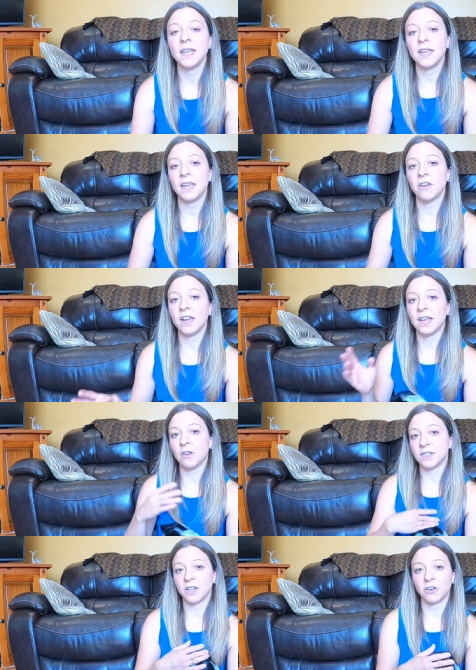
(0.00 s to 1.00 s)
Here in
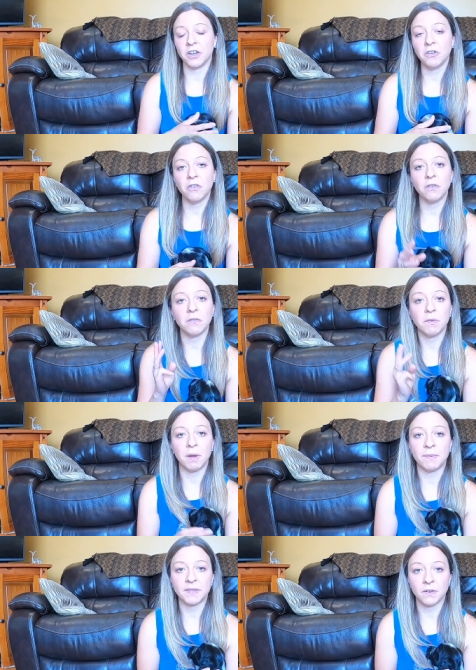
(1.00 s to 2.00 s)
Ontario,
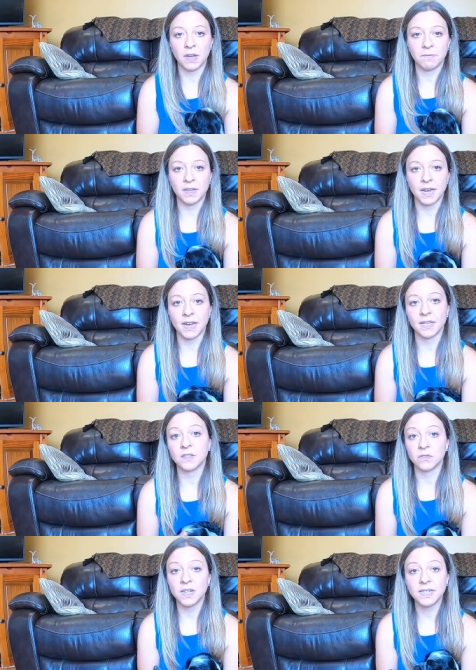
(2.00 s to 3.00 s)
puppies are immunized
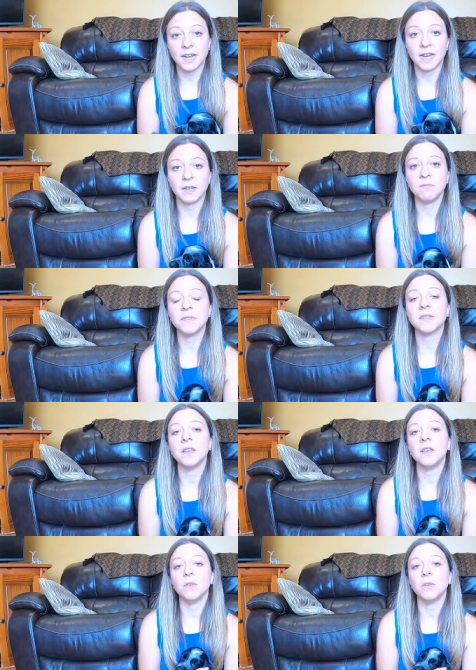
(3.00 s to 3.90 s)
three times